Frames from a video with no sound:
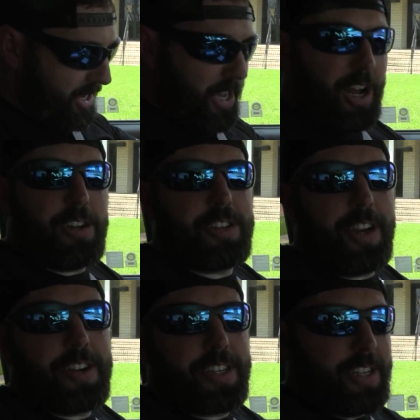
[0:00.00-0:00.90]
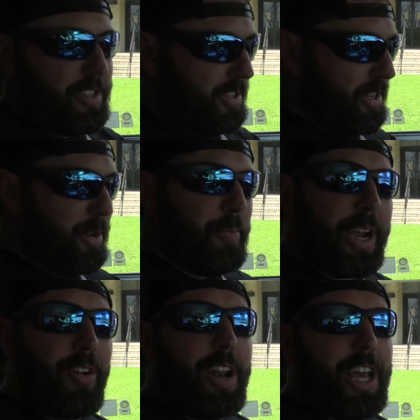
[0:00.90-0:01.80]
In all seriousness, my
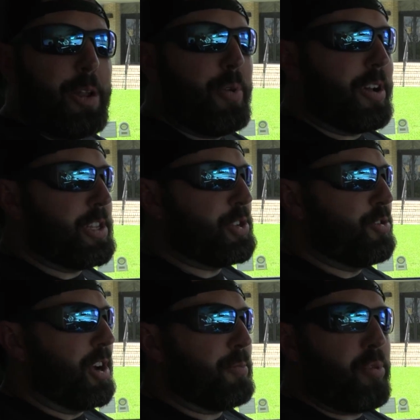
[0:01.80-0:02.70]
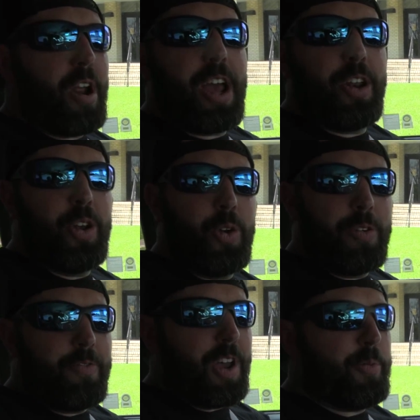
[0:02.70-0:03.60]
granddad bought this truck brand new
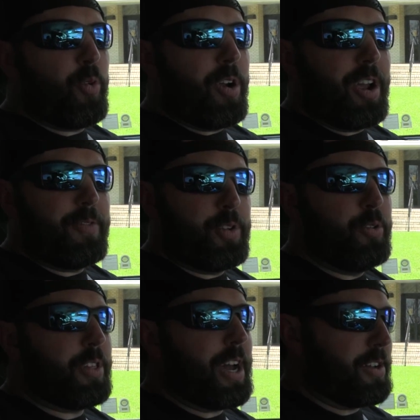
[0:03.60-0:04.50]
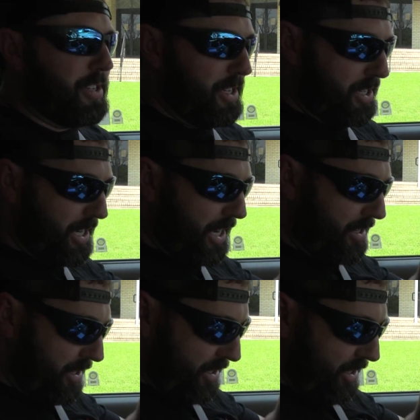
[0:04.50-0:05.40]
in February of
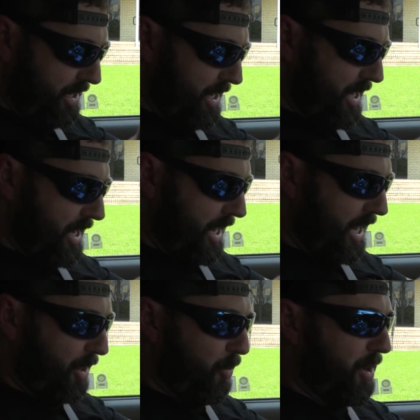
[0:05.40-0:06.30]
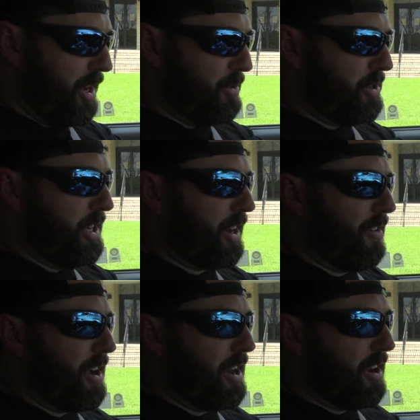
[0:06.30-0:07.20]
2006. Got the window sticker
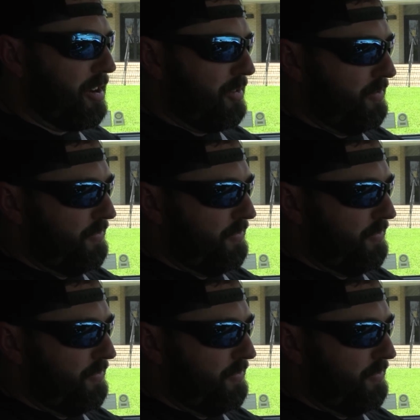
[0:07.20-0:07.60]
right here.